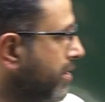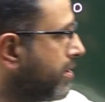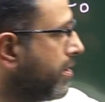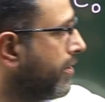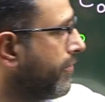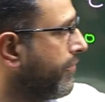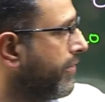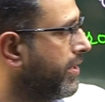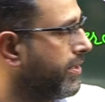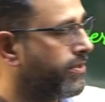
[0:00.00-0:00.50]
the
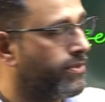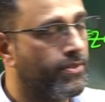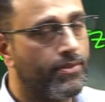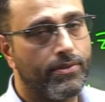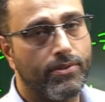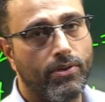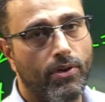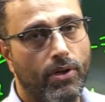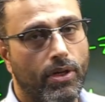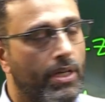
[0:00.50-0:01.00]
surface.
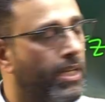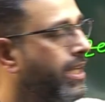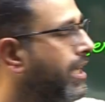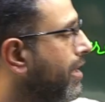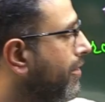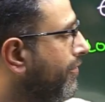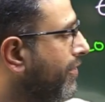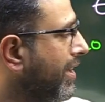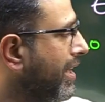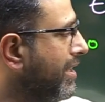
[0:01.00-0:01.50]
Okay,
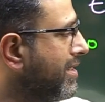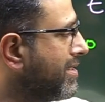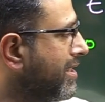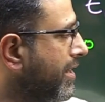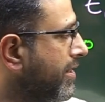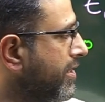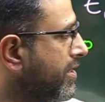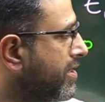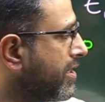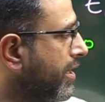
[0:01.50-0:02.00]
field is
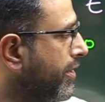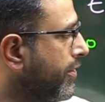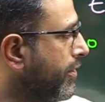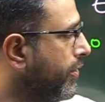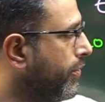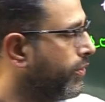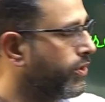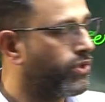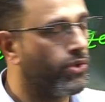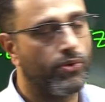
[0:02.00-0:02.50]
a
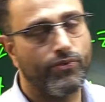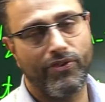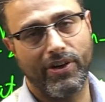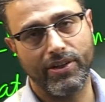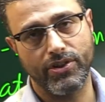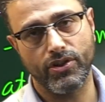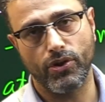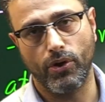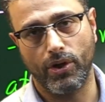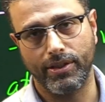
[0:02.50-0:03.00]
discontinuous
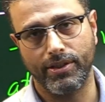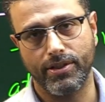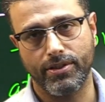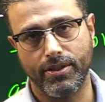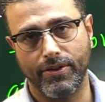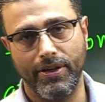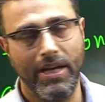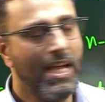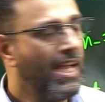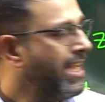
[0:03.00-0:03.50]
function on the
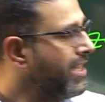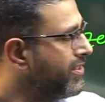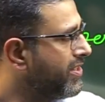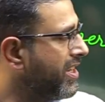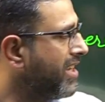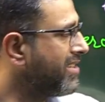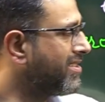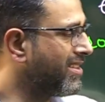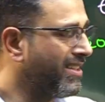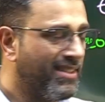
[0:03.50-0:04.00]
surface.
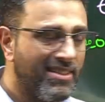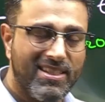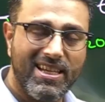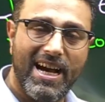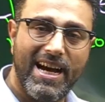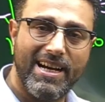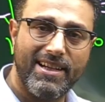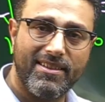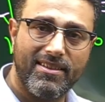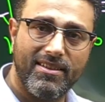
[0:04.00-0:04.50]
Just
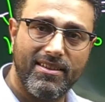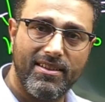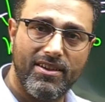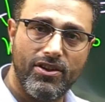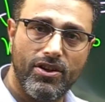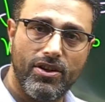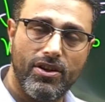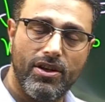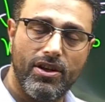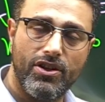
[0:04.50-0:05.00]
inside
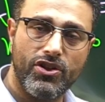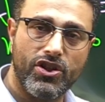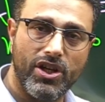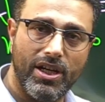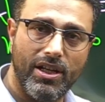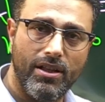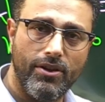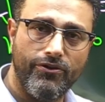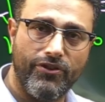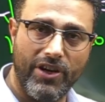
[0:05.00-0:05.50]
the
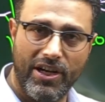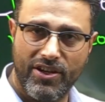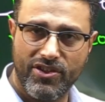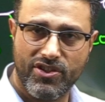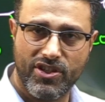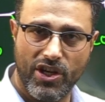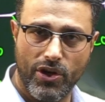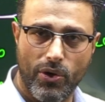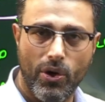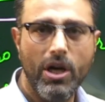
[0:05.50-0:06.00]
shell, field
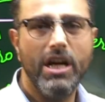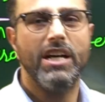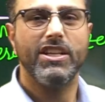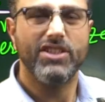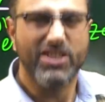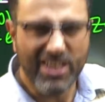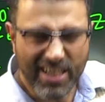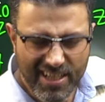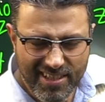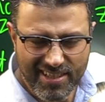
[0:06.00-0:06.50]
is zero.
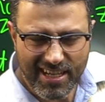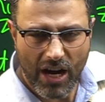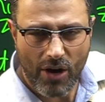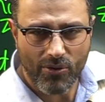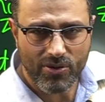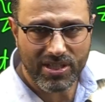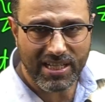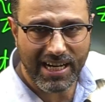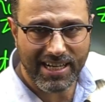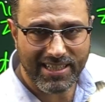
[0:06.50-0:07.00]
Just
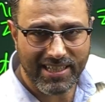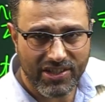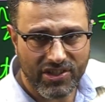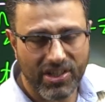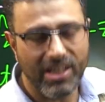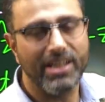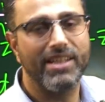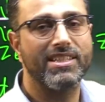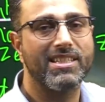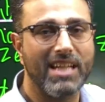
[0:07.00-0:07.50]
outside the
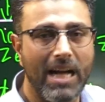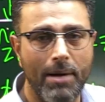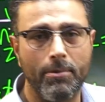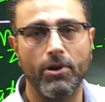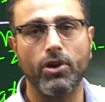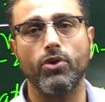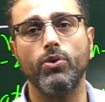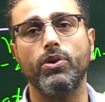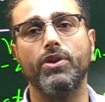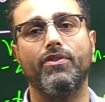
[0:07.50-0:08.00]
shell, it's
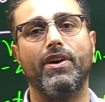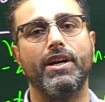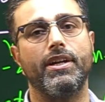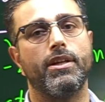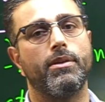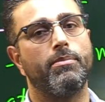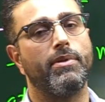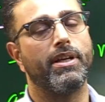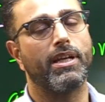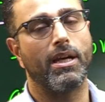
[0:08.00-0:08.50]
gamma q
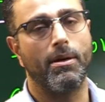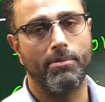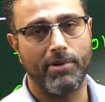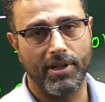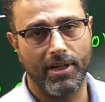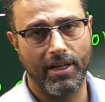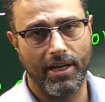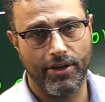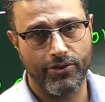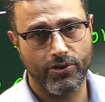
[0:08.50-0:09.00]
divided by
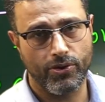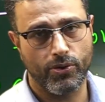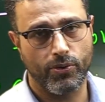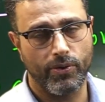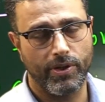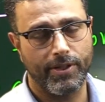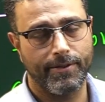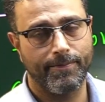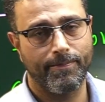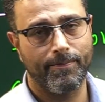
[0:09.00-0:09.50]
capital R
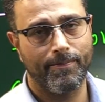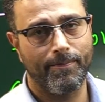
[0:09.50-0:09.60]
square.